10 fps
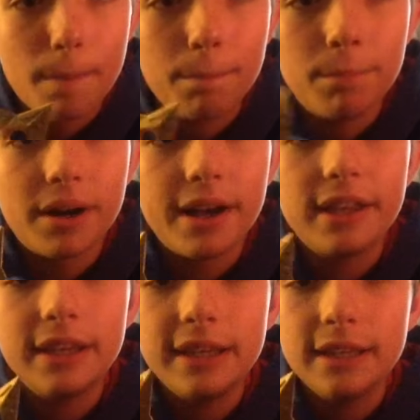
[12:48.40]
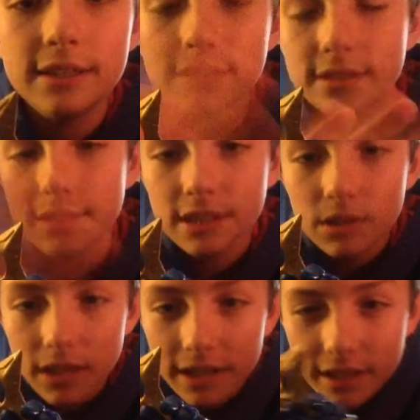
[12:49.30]
But he's still
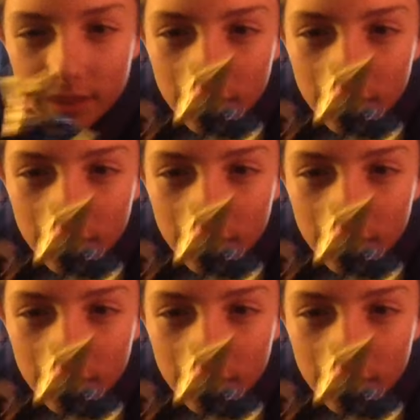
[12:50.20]
like the